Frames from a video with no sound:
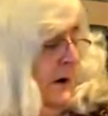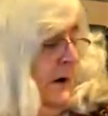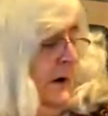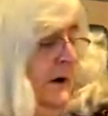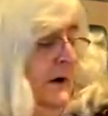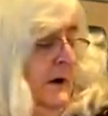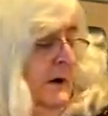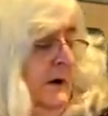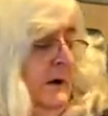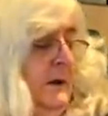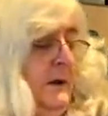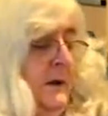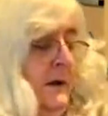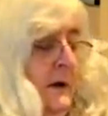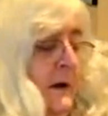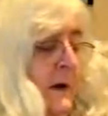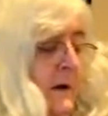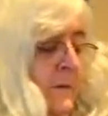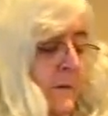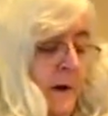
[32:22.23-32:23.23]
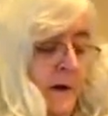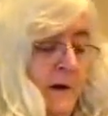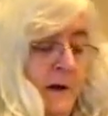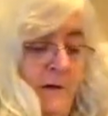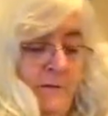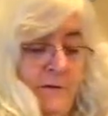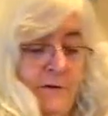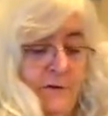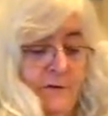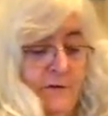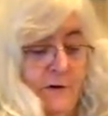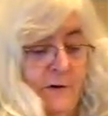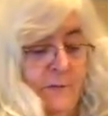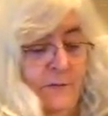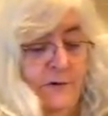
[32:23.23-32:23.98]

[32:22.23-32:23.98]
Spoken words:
I think I might have to start